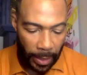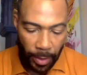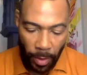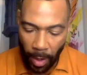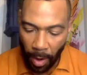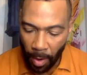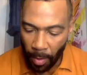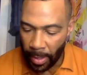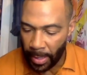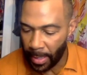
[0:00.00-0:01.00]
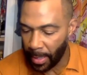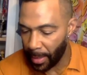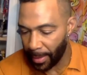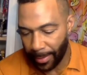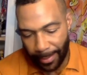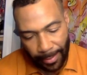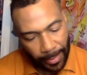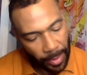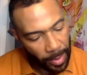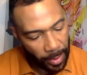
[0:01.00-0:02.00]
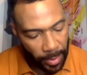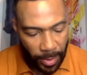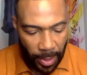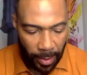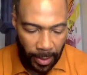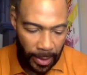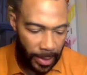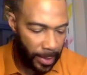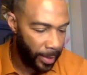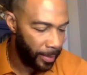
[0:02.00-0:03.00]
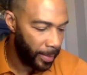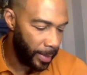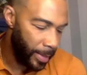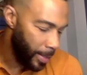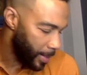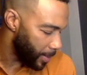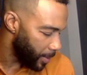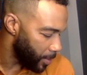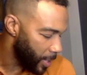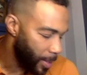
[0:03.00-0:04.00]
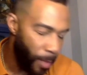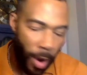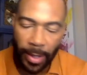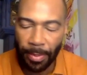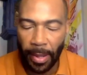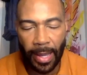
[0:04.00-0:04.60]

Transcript: Kelly, you are always, you know, you journalists, you just, you smarty.